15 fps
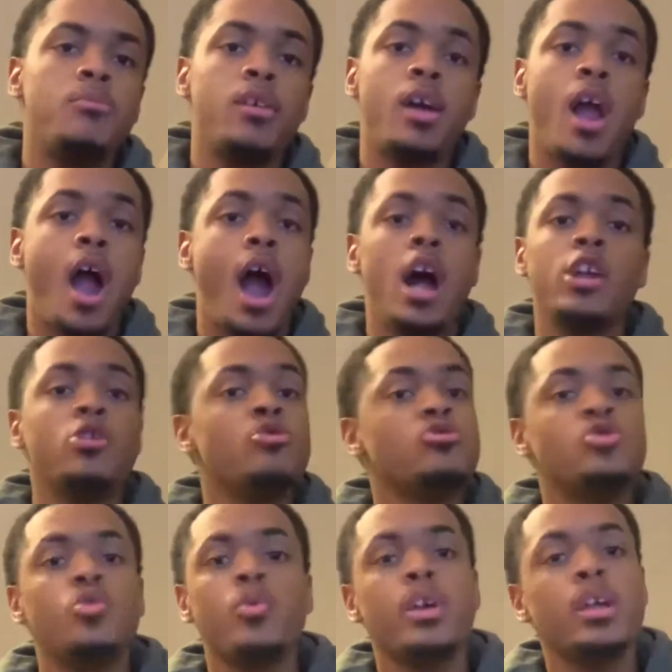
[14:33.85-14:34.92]
Like, I use
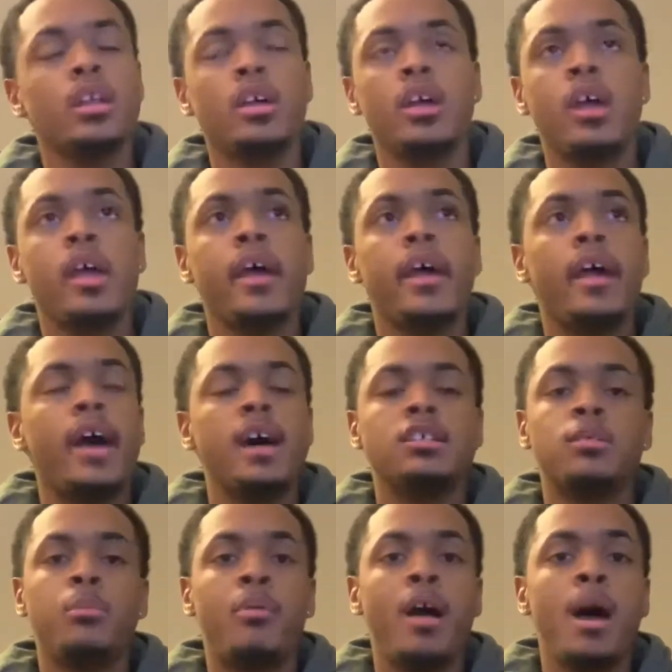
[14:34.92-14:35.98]
New England as a
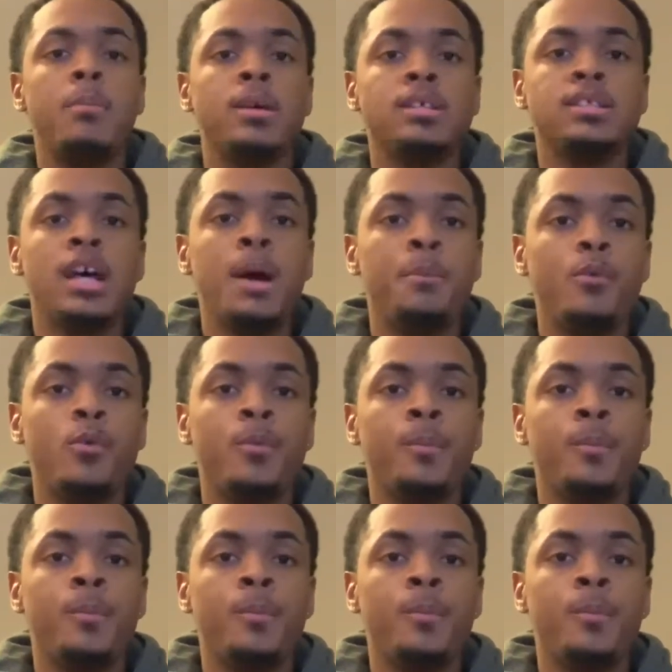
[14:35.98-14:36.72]
prime example.